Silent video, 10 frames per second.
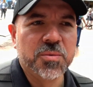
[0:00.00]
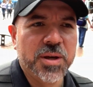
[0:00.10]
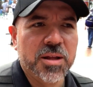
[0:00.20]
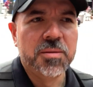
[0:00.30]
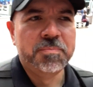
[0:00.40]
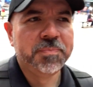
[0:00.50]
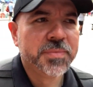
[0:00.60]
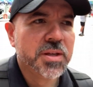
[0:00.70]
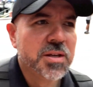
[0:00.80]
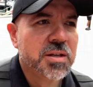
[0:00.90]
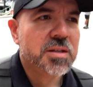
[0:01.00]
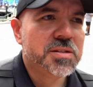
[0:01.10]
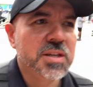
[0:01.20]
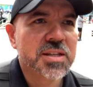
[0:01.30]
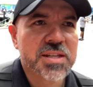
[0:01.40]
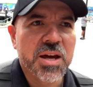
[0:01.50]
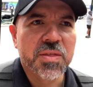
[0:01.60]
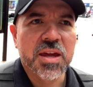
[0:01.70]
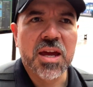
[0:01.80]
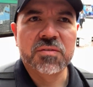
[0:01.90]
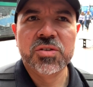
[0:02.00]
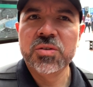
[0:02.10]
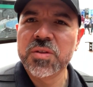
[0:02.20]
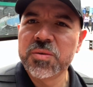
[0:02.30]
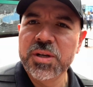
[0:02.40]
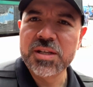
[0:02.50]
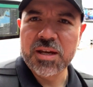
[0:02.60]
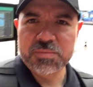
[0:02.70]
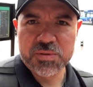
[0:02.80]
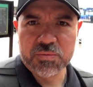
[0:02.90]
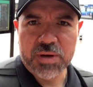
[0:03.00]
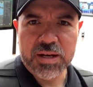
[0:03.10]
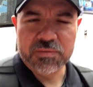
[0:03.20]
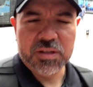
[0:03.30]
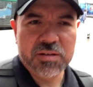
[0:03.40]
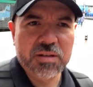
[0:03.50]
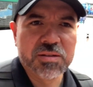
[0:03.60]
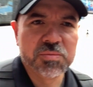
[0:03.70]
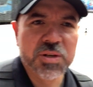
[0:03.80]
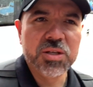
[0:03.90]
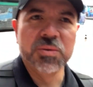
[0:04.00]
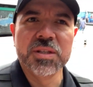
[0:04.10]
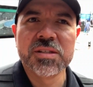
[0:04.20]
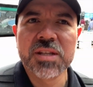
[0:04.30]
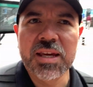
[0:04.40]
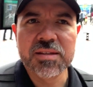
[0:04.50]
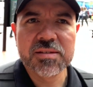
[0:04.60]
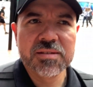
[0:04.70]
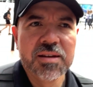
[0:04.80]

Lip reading: Well, seeing as how they have 2 to 3 times the rate of it as we do in the States,